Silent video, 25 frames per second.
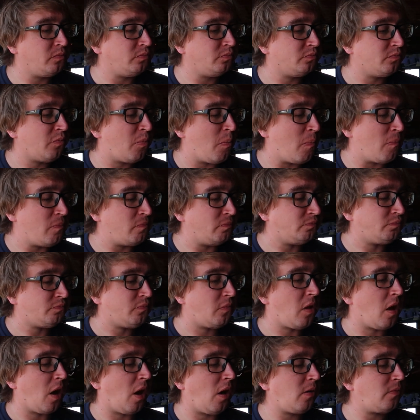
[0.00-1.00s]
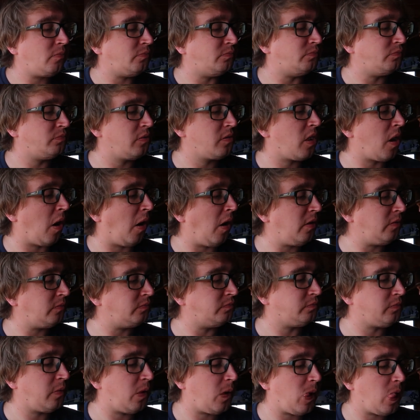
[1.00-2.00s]
Pretty damn good, he
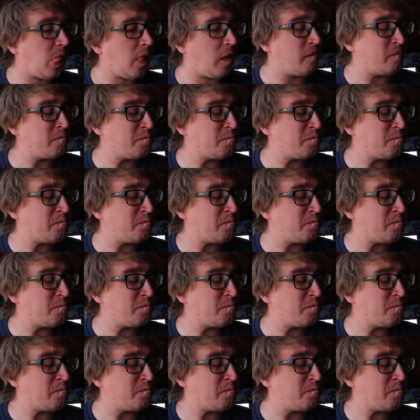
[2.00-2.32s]
says.